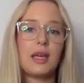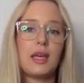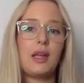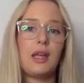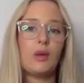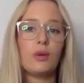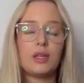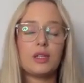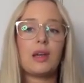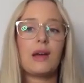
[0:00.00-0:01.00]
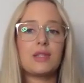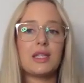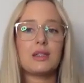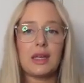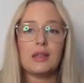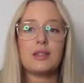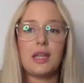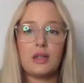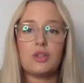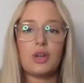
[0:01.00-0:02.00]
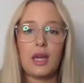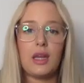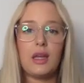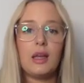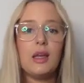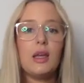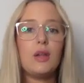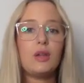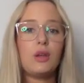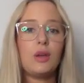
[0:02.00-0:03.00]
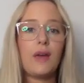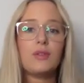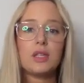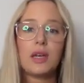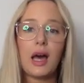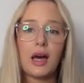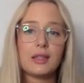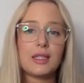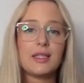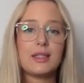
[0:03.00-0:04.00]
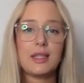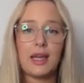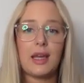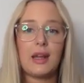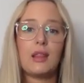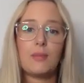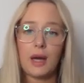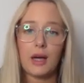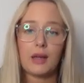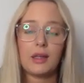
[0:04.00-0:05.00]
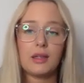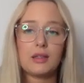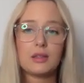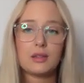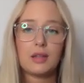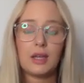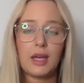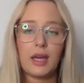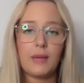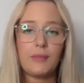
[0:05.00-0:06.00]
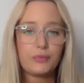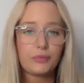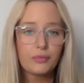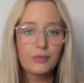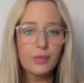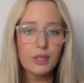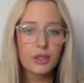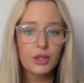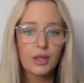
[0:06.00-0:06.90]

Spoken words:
And in order to have success in trading, you have to understand the markets. Okay. So